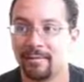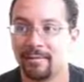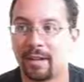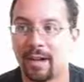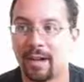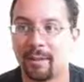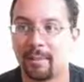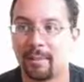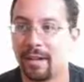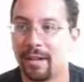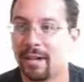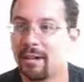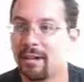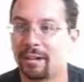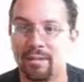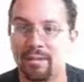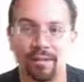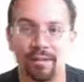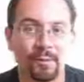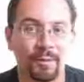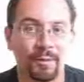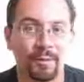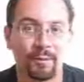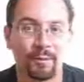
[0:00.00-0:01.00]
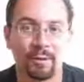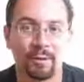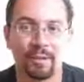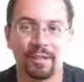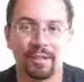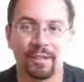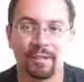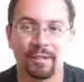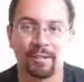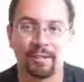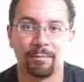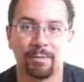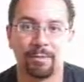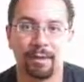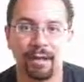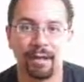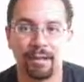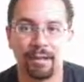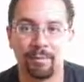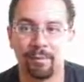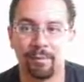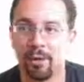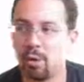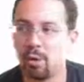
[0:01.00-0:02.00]
gotta pay your dues before you can
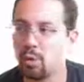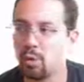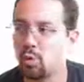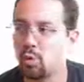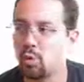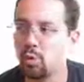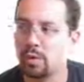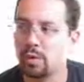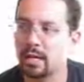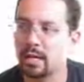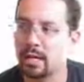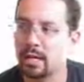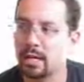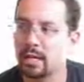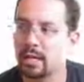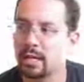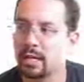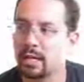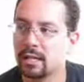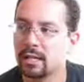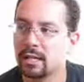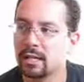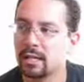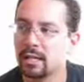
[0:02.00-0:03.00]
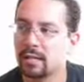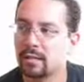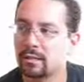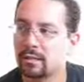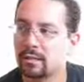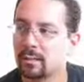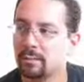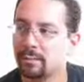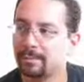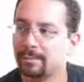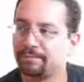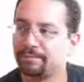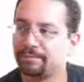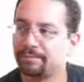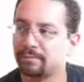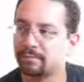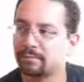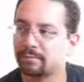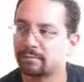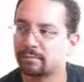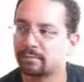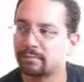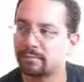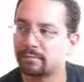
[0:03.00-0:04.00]
play the blues. So
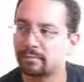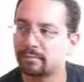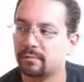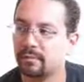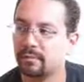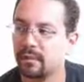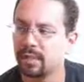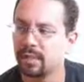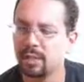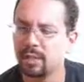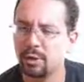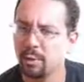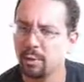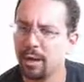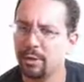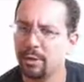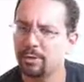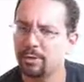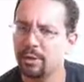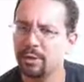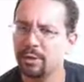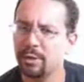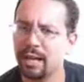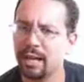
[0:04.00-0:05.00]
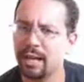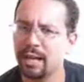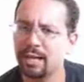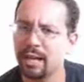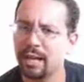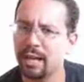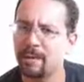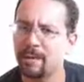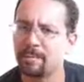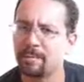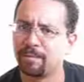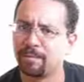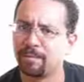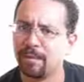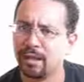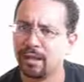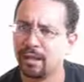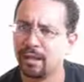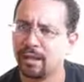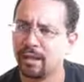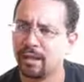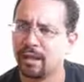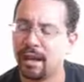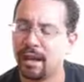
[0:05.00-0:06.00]
that's what I'm doing right now.
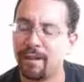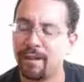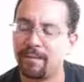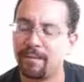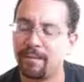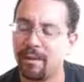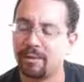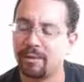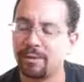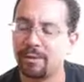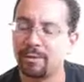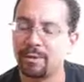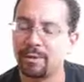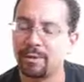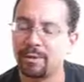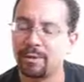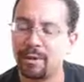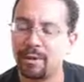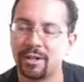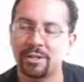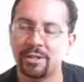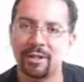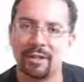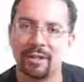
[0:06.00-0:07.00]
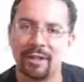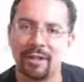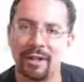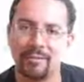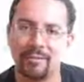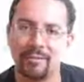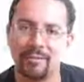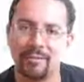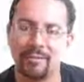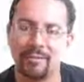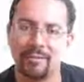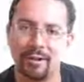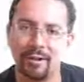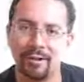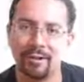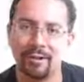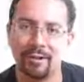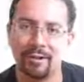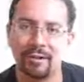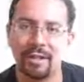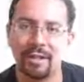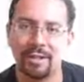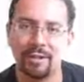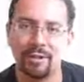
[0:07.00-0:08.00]
Kind of follows up with the question, if
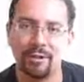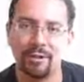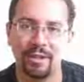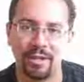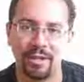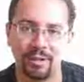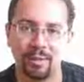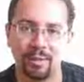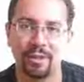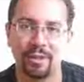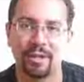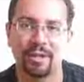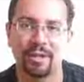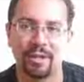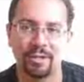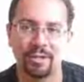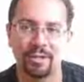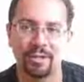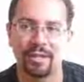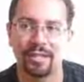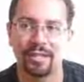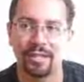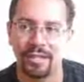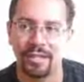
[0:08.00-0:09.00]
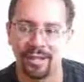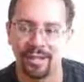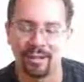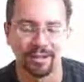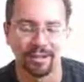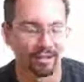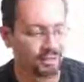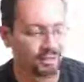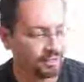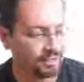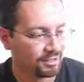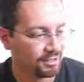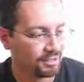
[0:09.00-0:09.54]
you can do this, what are you doing here?